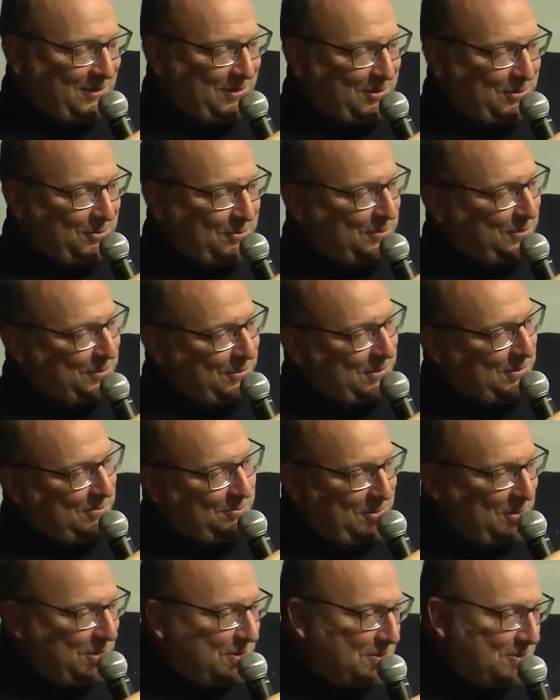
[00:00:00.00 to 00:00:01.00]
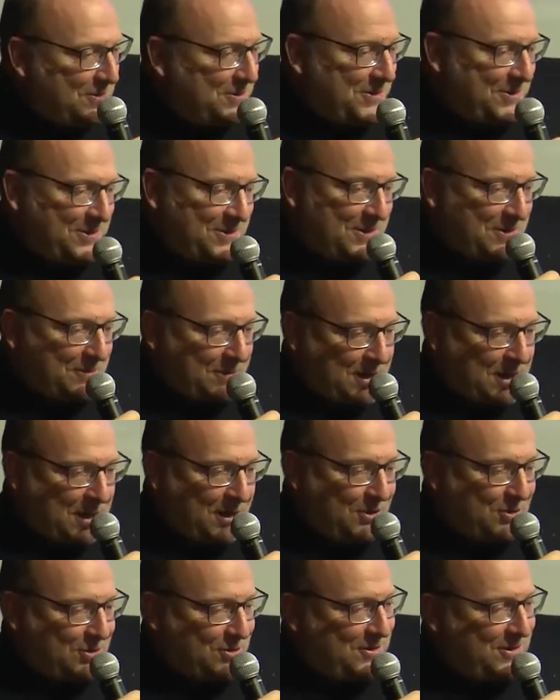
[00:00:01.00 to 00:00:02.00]
who would appear in some
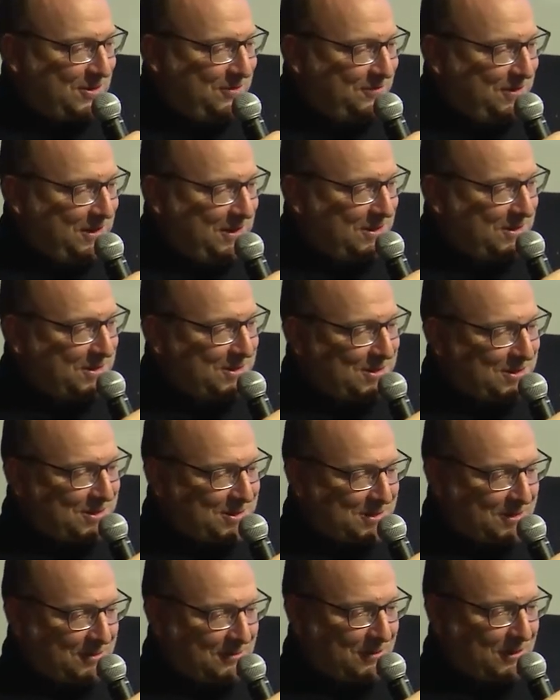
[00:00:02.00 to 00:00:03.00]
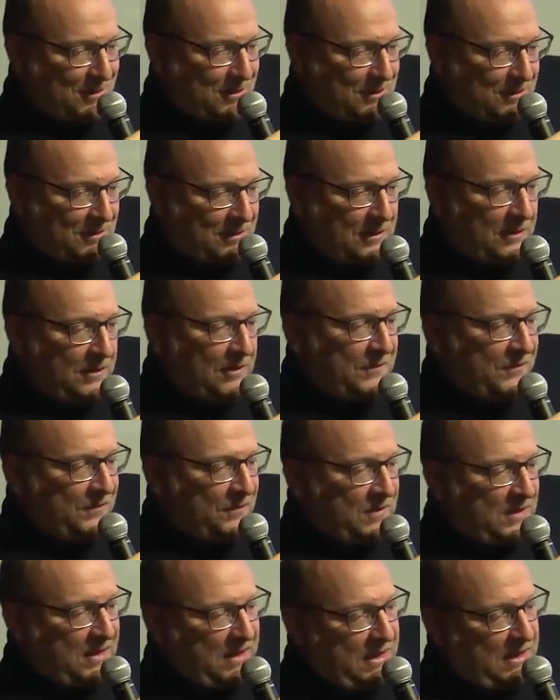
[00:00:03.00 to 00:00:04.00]
cultural events and so on.
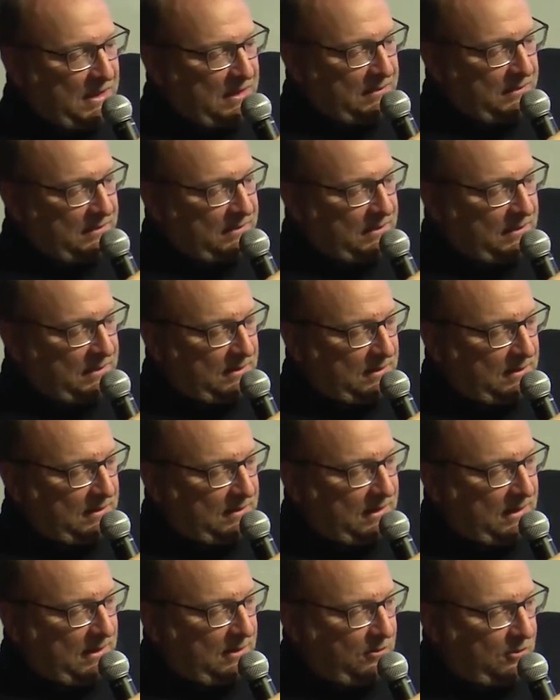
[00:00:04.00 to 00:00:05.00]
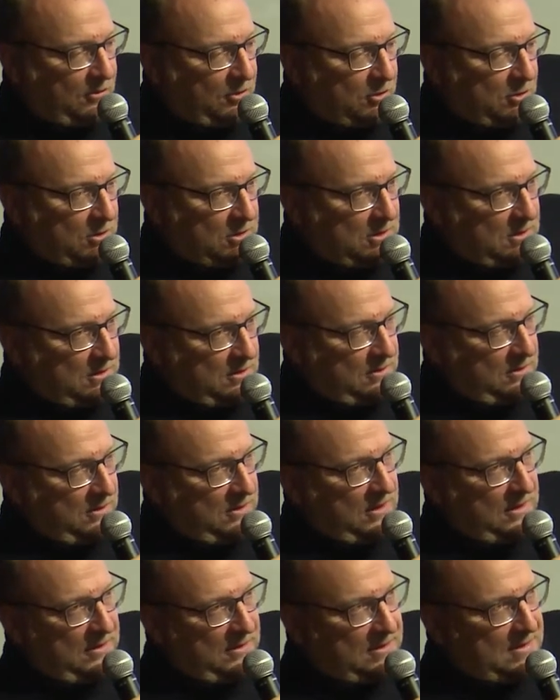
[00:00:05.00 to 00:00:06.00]
And then, of course,
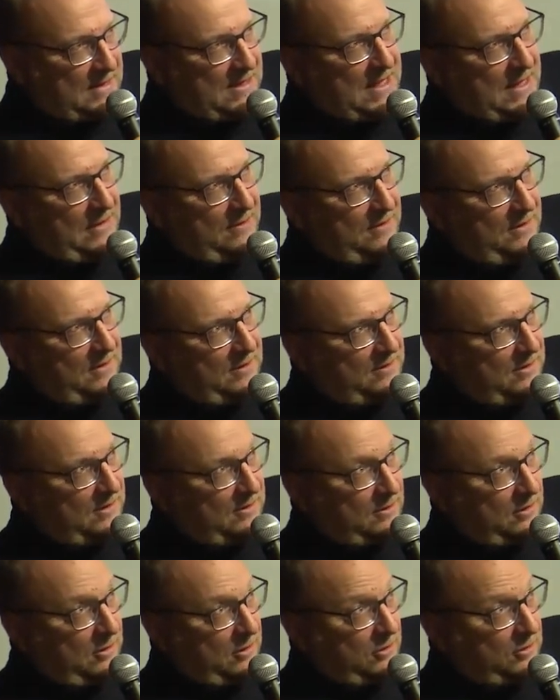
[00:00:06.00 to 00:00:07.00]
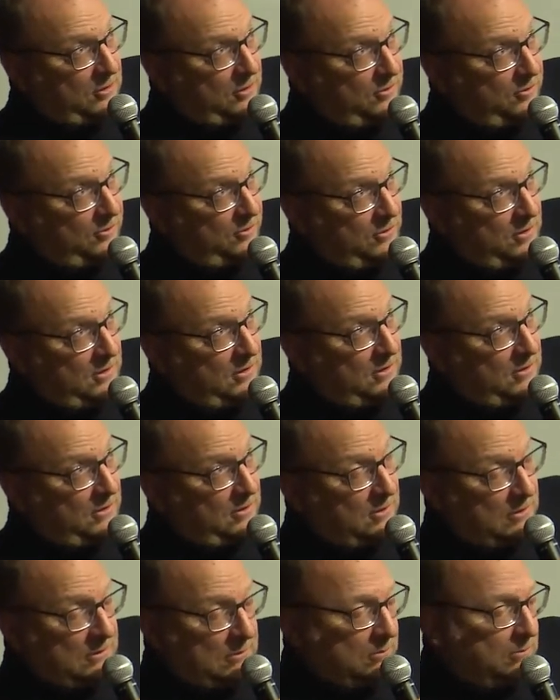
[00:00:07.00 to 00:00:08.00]
the understanding that a lot of the
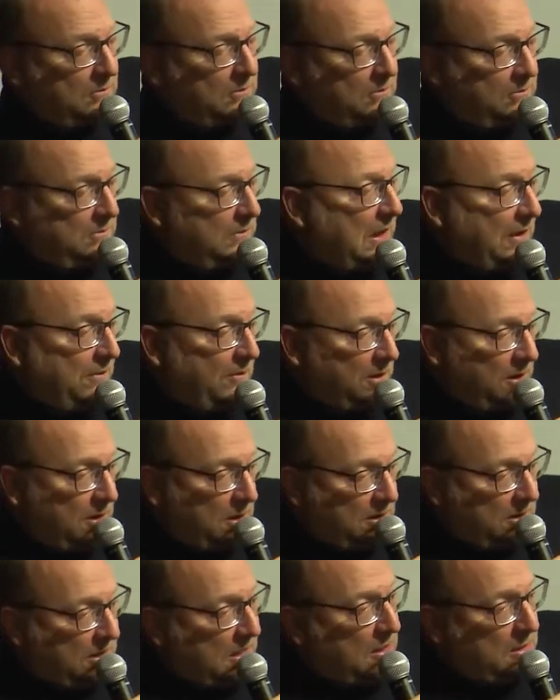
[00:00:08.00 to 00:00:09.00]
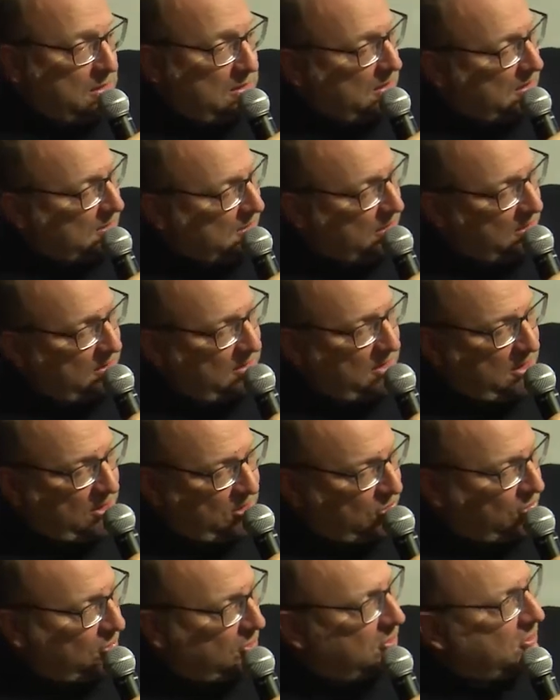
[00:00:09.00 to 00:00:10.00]
avant-garde artists like
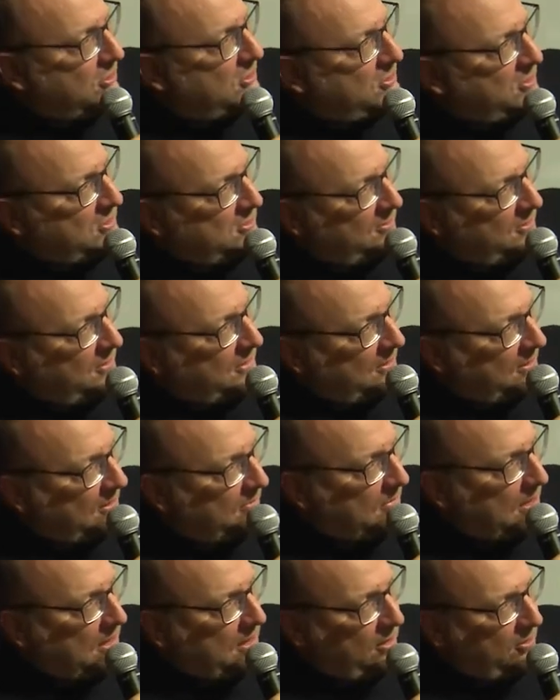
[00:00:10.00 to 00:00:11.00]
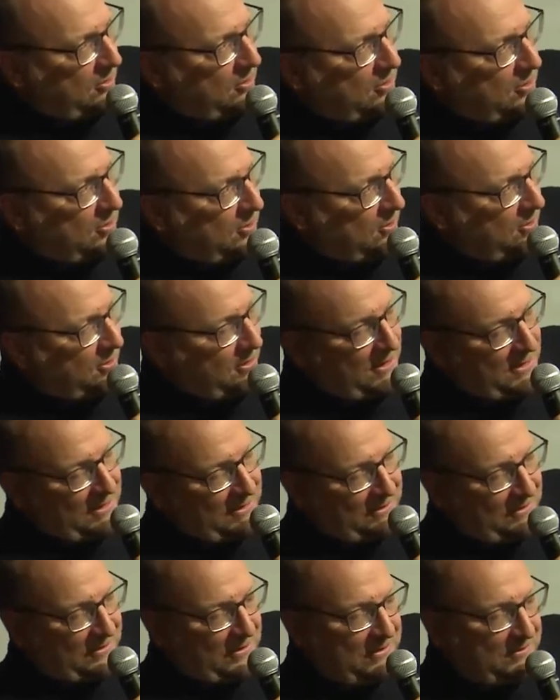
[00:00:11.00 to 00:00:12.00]
Srečko Kosovel and Marko Peljhan
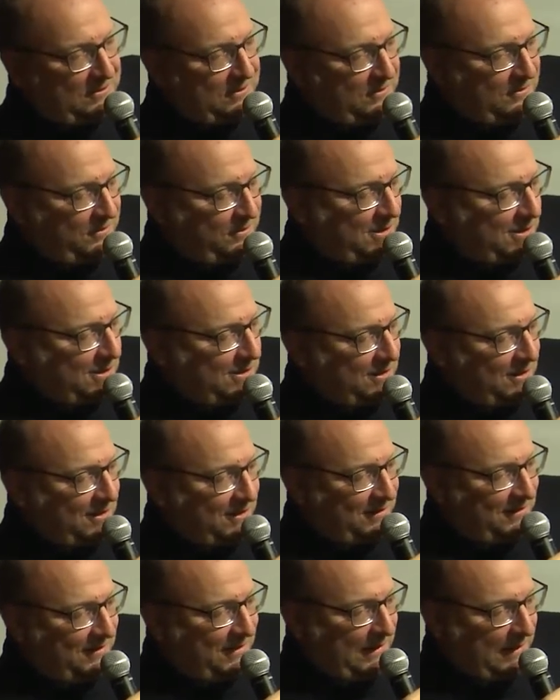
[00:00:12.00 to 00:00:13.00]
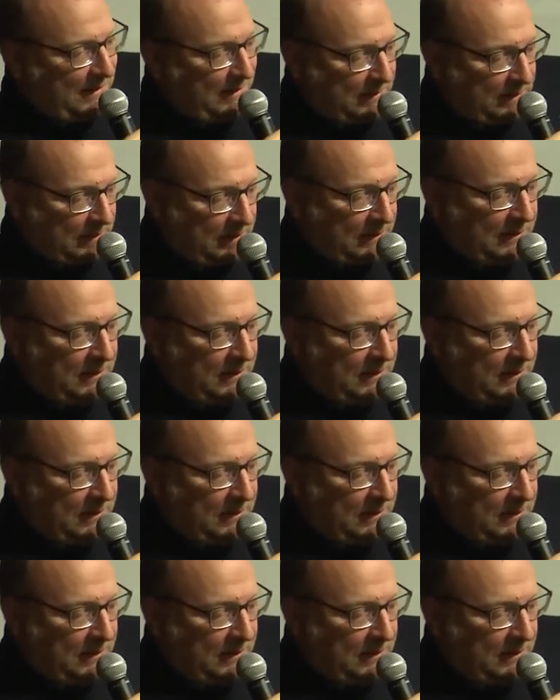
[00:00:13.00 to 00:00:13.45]
and even Ferdinand Delak,